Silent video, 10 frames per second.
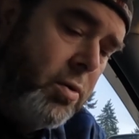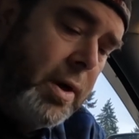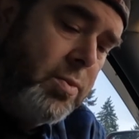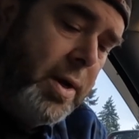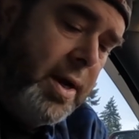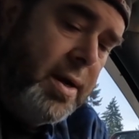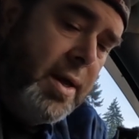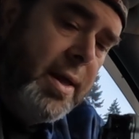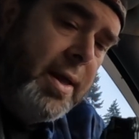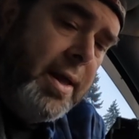correct way,
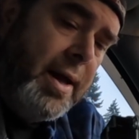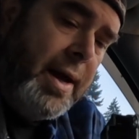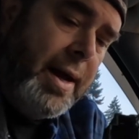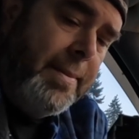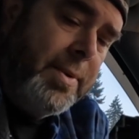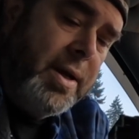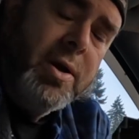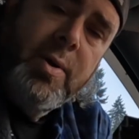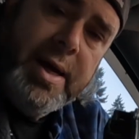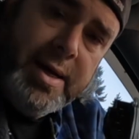I'm going to
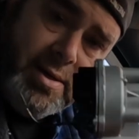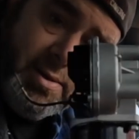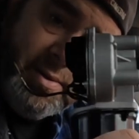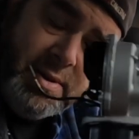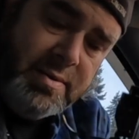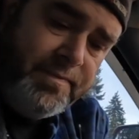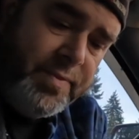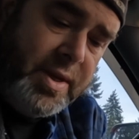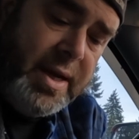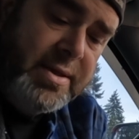go ahead and
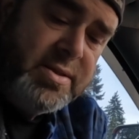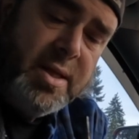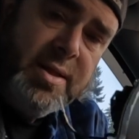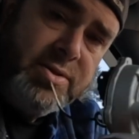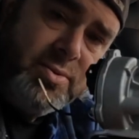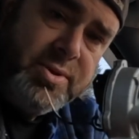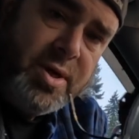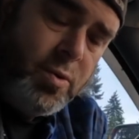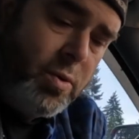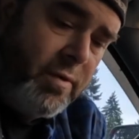guess that this one's
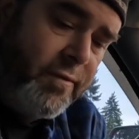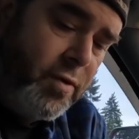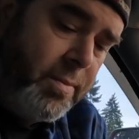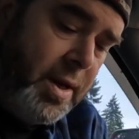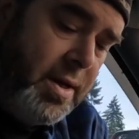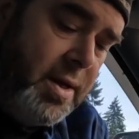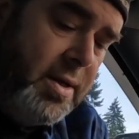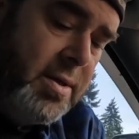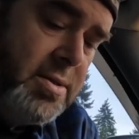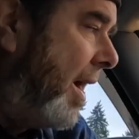going to work for me.
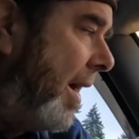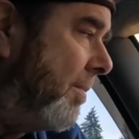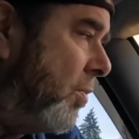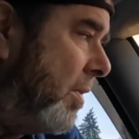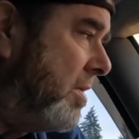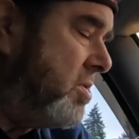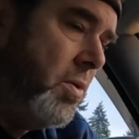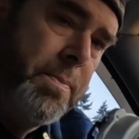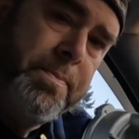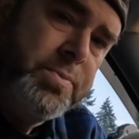I'm going
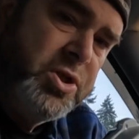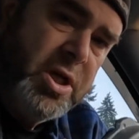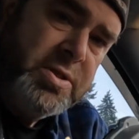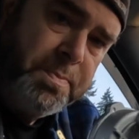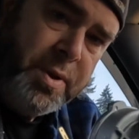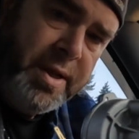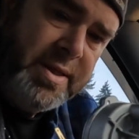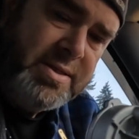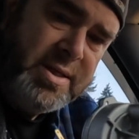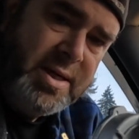to just plug
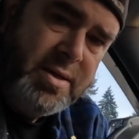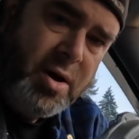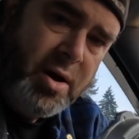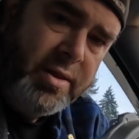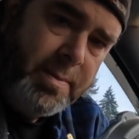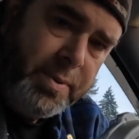this in on the